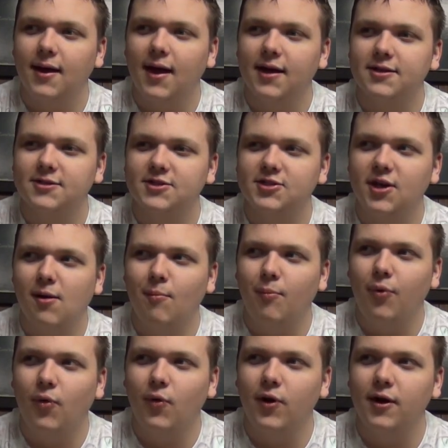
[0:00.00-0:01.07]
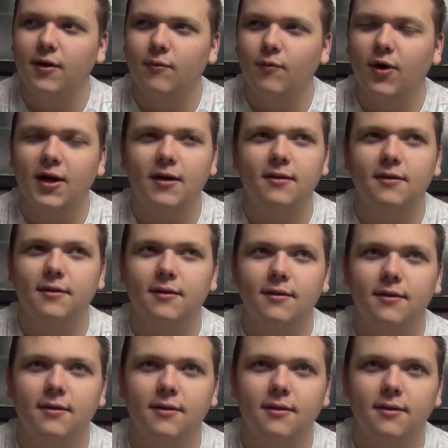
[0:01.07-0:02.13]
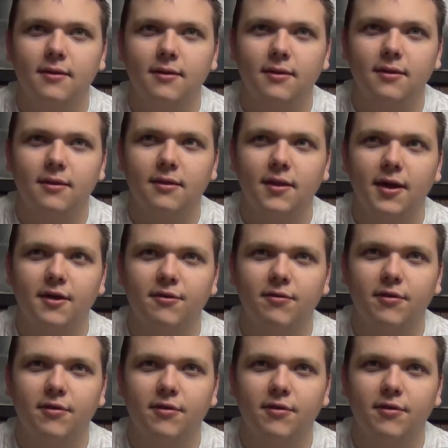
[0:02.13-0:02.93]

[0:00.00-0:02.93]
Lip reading: at some point, well, like,